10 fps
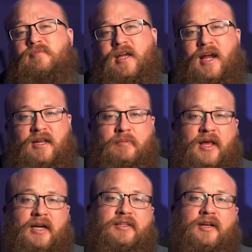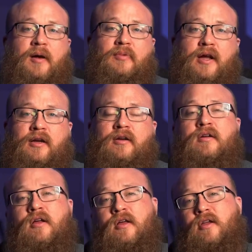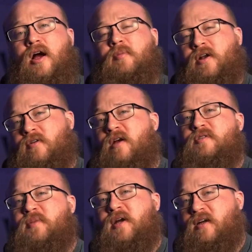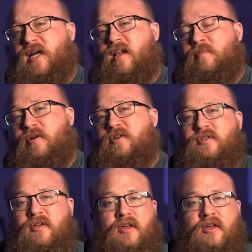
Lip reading: you hand it back to the operator grabs a pair of calipers,